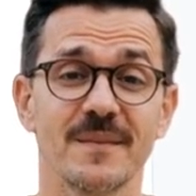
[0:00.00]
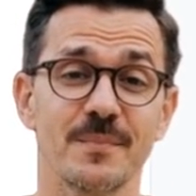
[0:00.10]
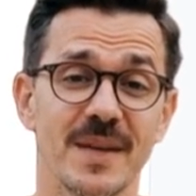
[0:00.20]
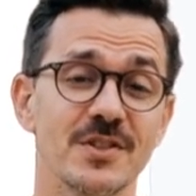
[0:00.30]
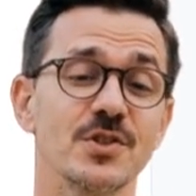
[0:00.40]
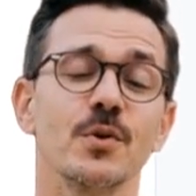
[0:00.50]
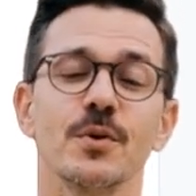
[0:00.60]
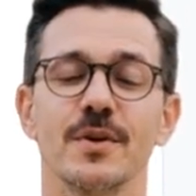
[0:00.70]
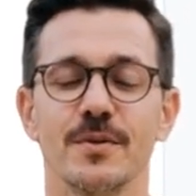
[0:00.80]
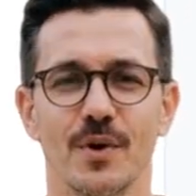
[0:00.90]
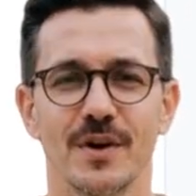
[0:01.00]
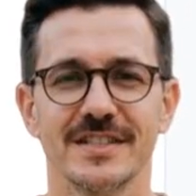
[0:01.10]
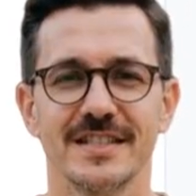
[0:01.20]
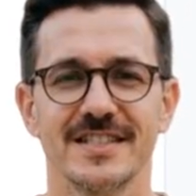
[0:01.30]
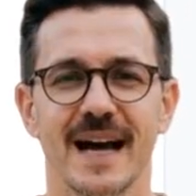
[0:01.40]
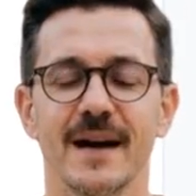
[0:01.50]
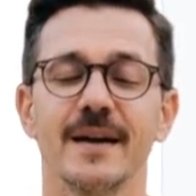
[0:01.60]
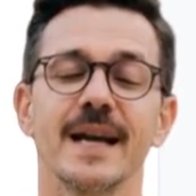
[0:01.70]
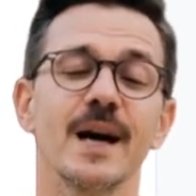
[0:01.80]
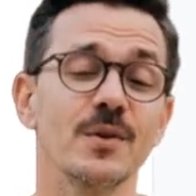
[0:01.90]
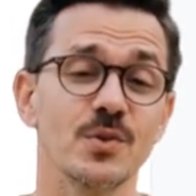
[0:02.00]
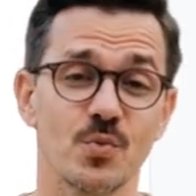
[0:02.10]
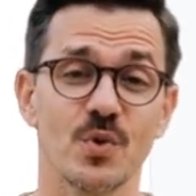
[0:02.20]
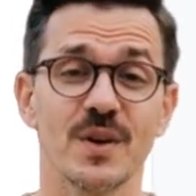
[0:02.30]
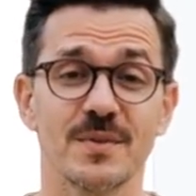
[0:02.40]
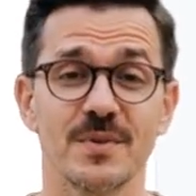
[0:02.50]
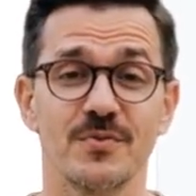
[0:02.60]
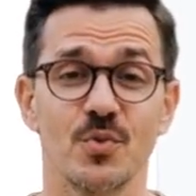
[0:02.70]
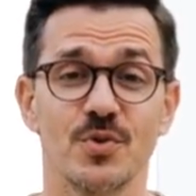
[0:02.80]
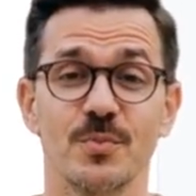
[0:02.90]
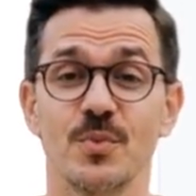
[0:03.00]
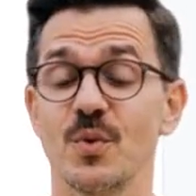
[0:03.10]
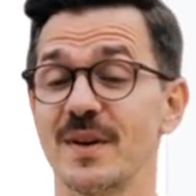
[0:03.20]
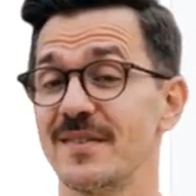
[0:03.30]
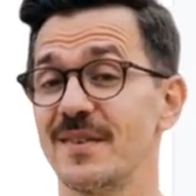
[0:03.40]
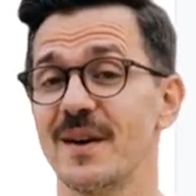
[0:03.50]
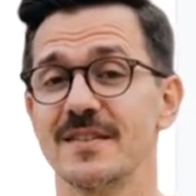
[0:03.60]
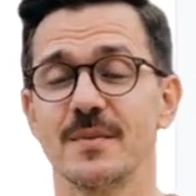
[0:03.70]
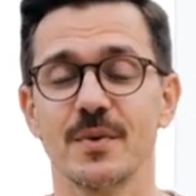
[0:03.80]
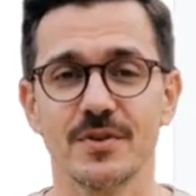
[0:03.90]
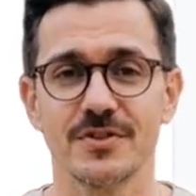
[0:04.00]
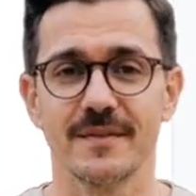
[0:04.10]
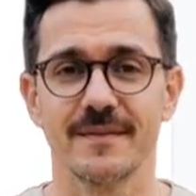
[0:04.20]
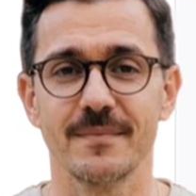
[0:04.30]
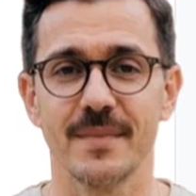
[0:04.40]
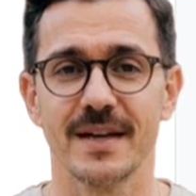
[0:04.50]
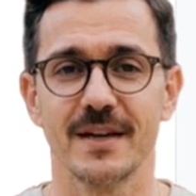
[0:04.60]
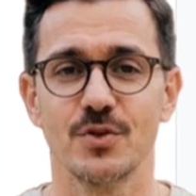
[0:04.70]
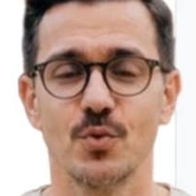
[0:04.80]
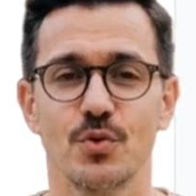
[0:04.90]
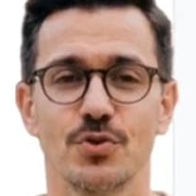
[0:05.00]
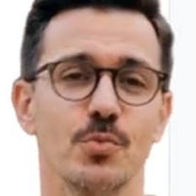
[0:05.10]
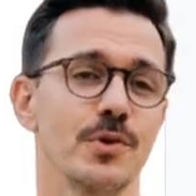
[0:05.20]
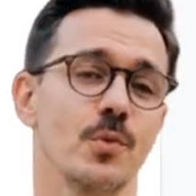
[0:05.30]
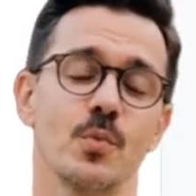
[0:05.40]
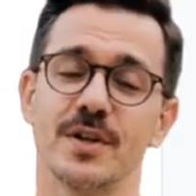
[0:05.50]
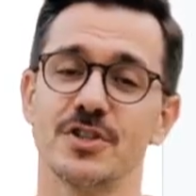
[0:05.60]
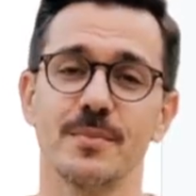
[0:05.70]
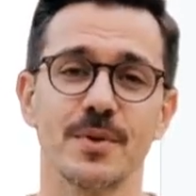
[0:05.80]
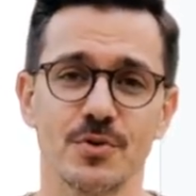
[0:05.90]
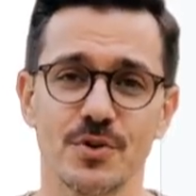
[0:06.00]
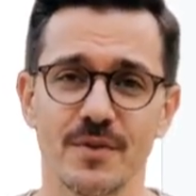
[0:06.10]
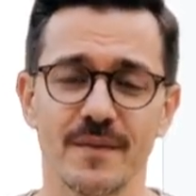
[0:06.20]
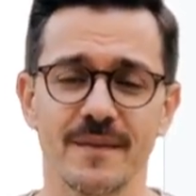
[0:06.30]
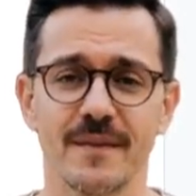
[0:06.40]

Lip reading: Make sure it responds exactly how you want before deploying to customers. Make it yours with the Widget Builder.